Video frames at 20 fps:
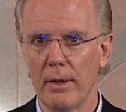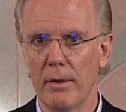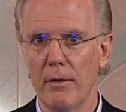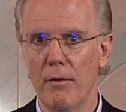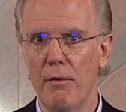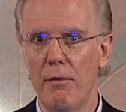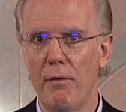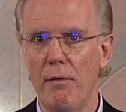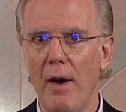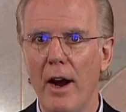
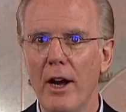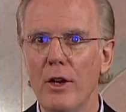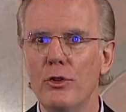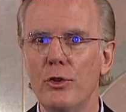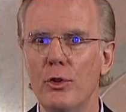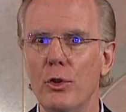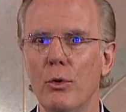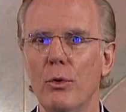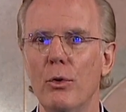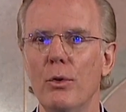
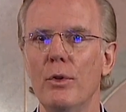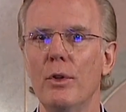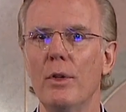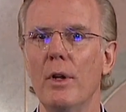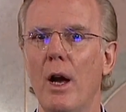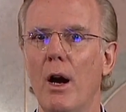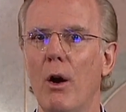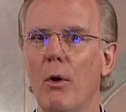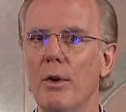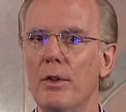fine-tuned
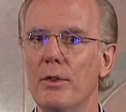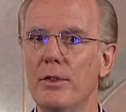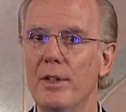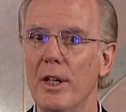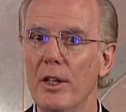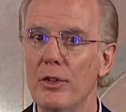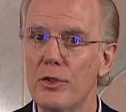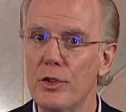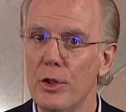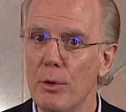our
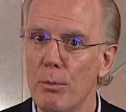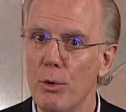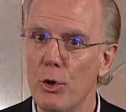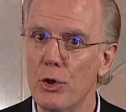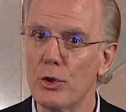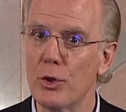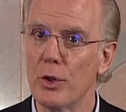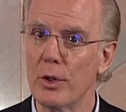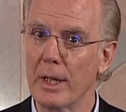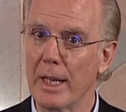
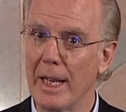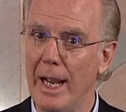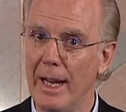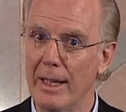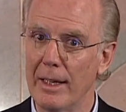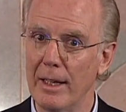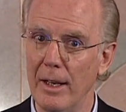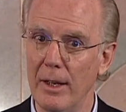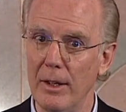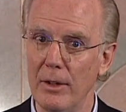distribution
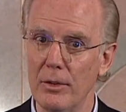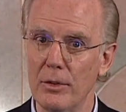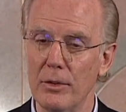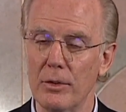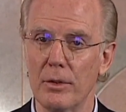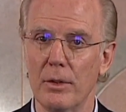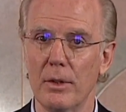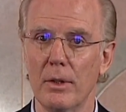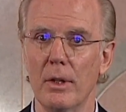guidelines.